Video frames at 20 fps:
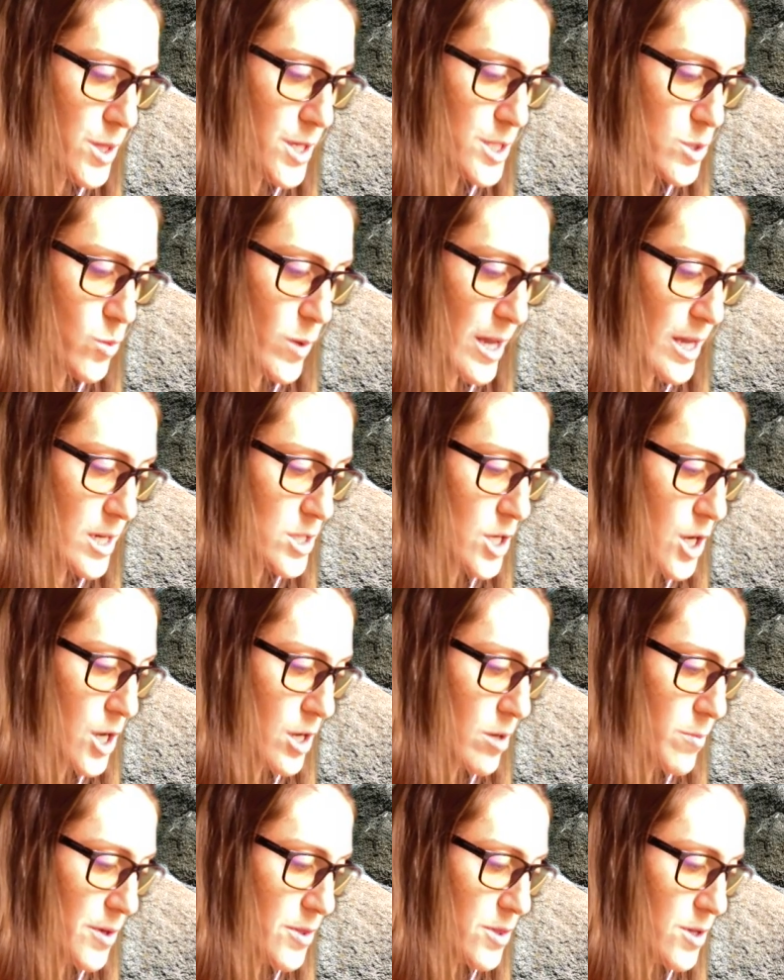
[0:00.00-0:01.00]
this week talk
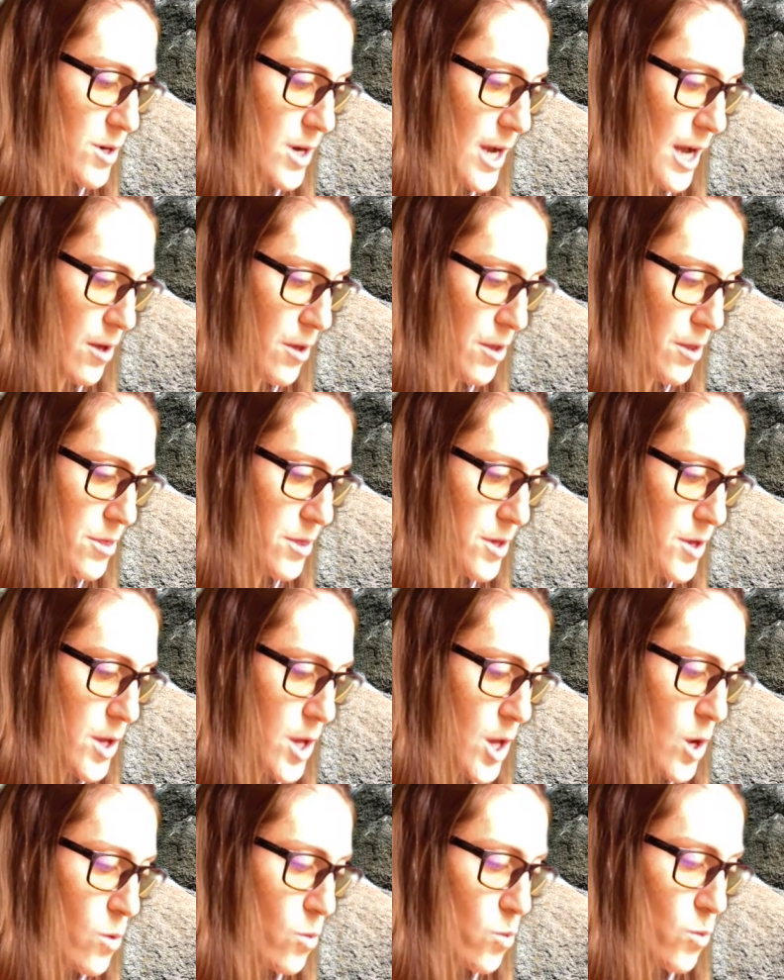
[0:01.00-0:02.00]
about their health,
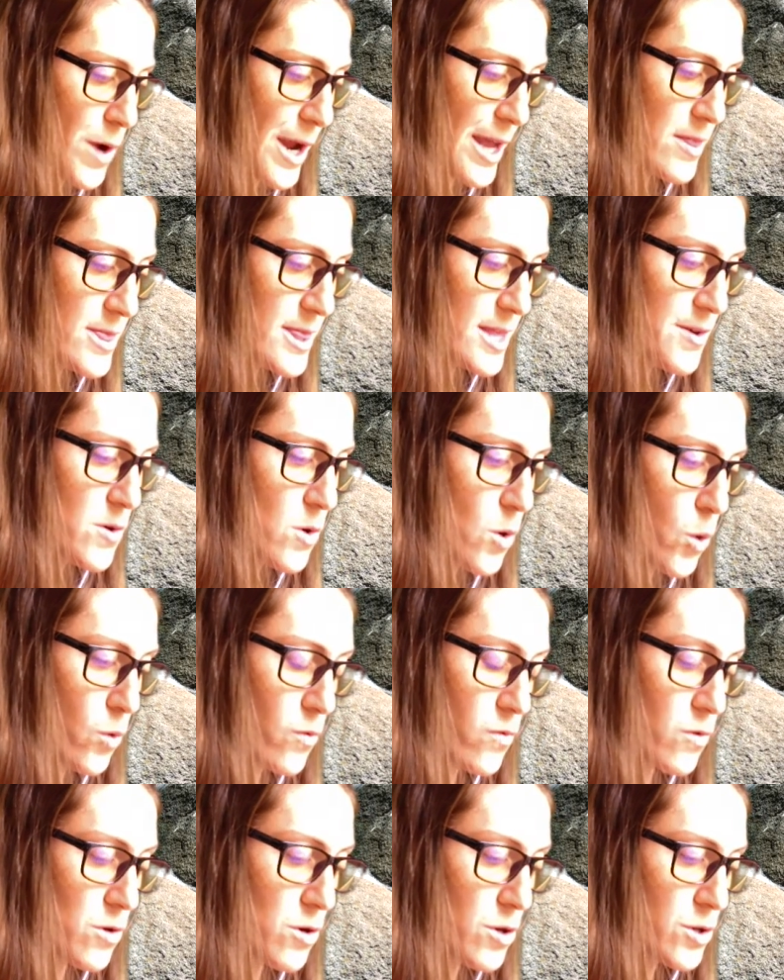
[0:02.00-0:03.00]
rate their
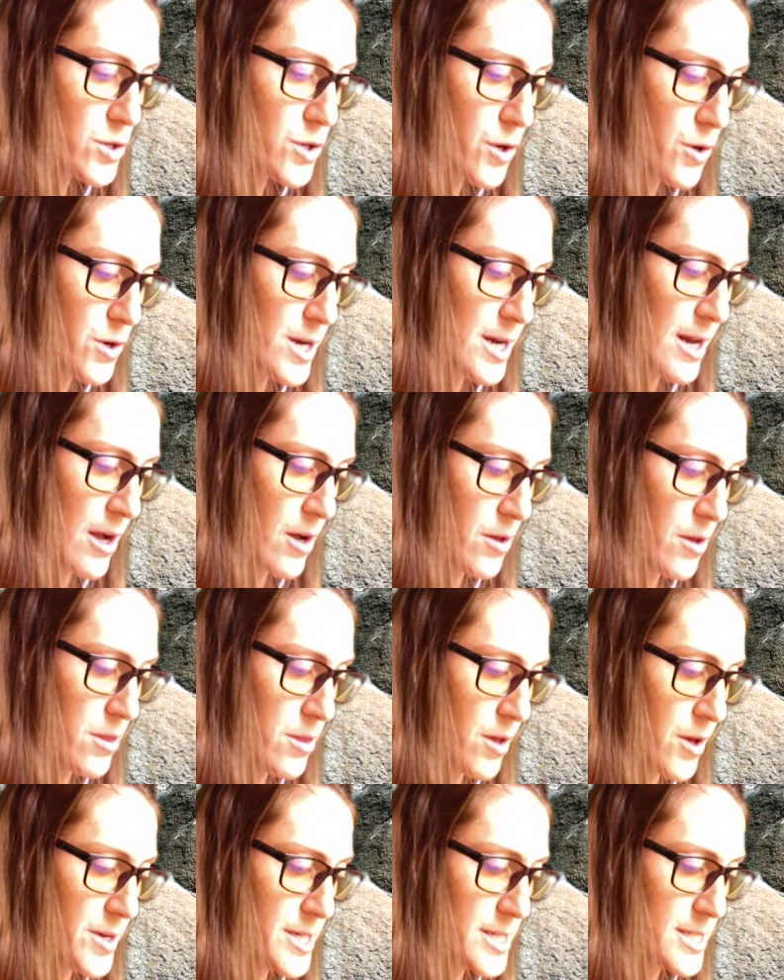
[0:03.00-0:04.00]
overall current health
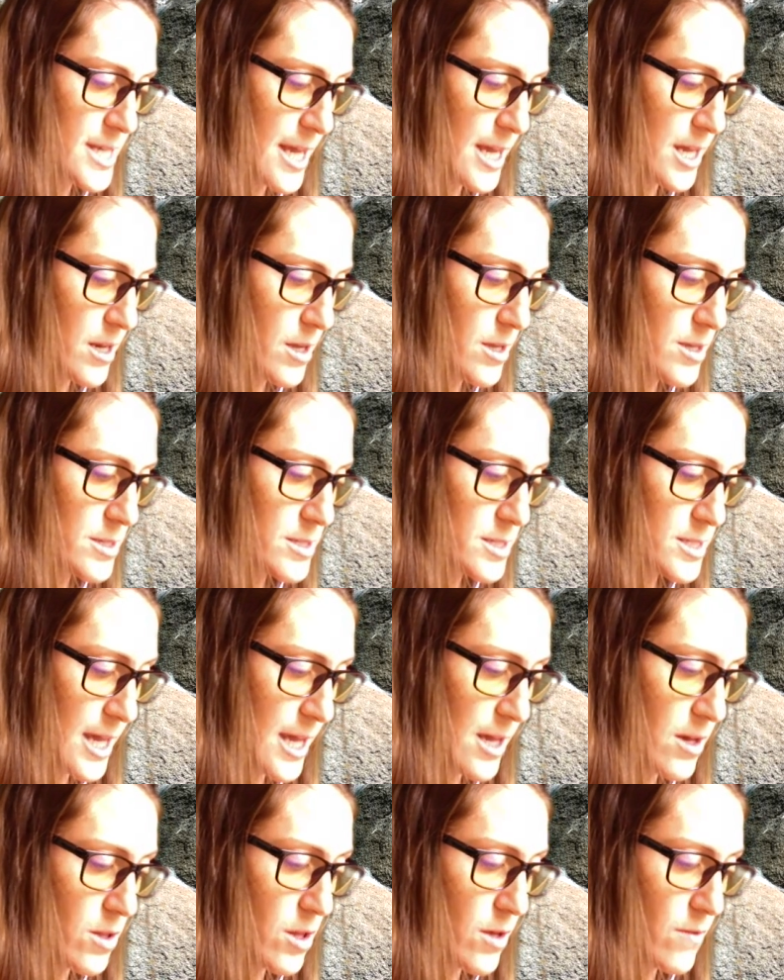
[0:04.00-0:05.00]
on a
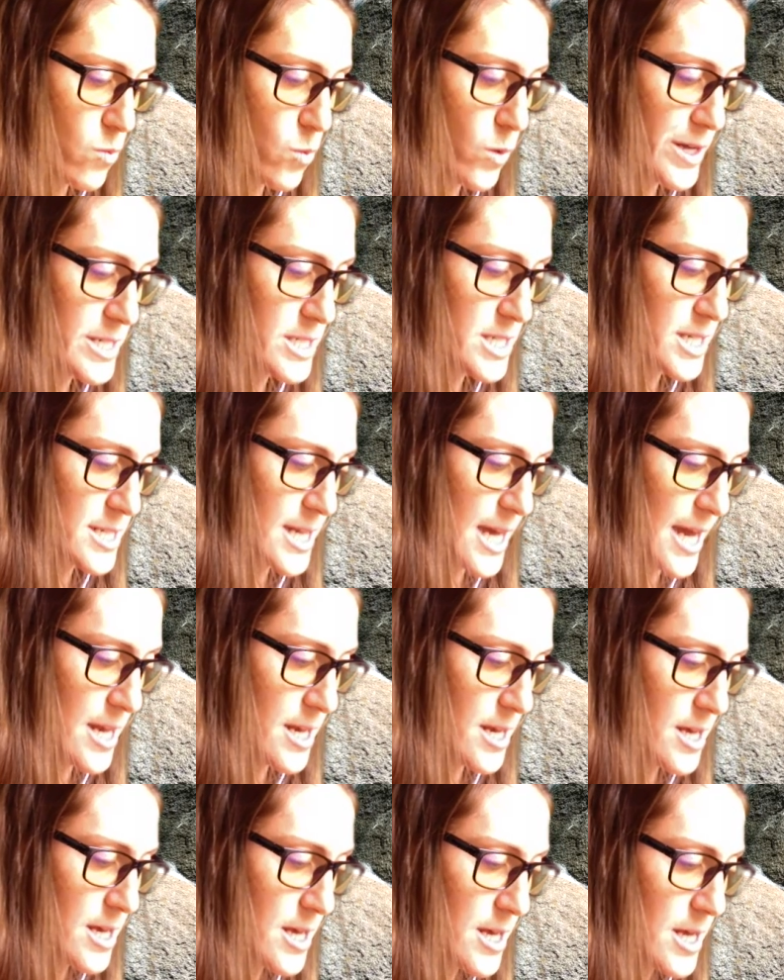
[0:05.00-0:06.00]
scale of 1 to
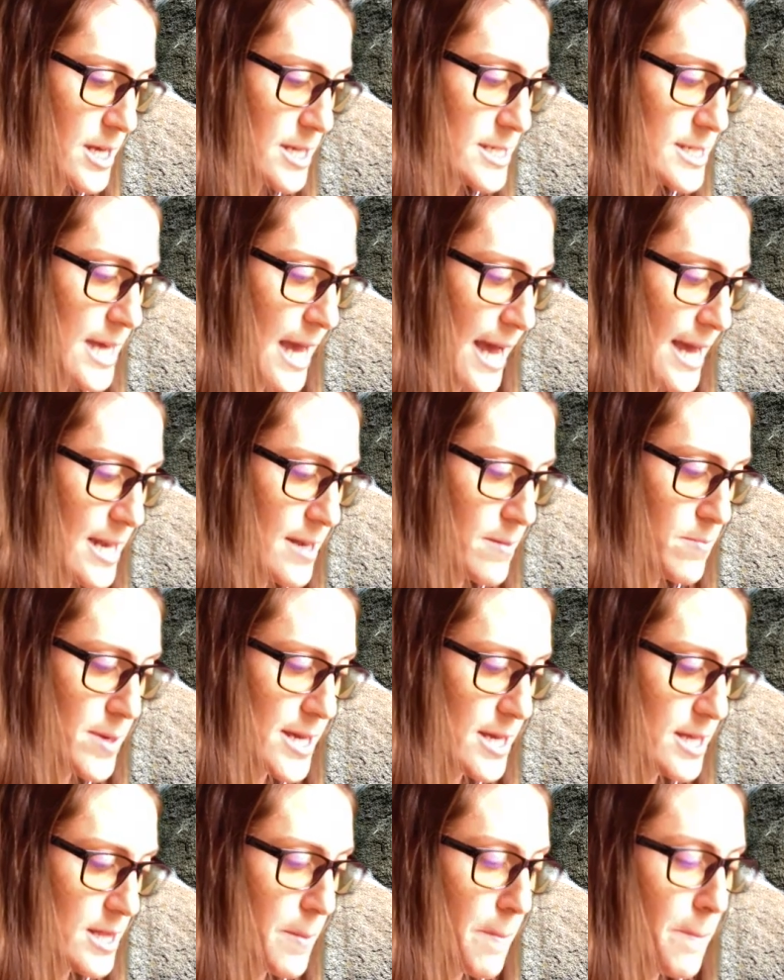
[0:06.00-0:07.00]
10, 10
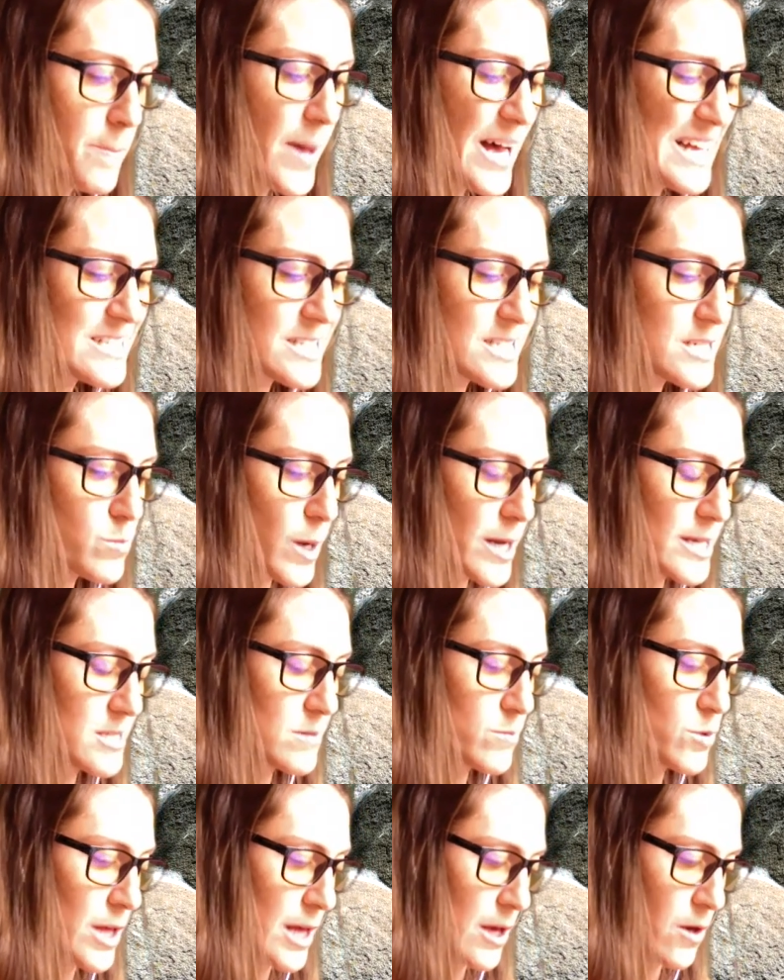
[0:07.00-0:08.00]
being the best
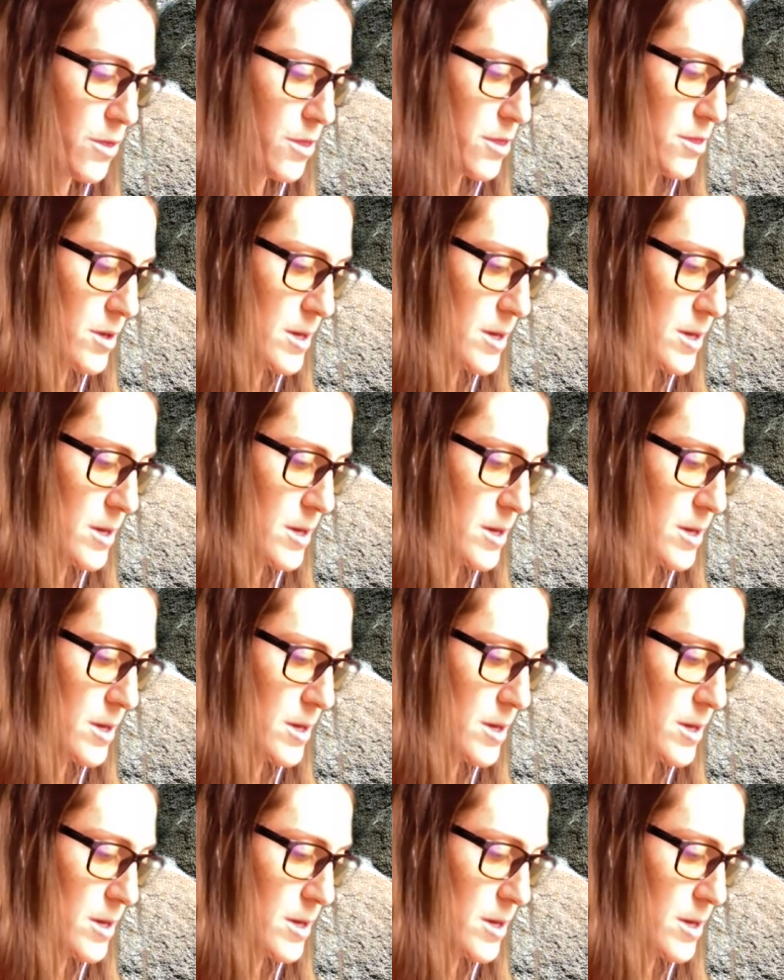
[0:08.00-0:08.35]
possible health.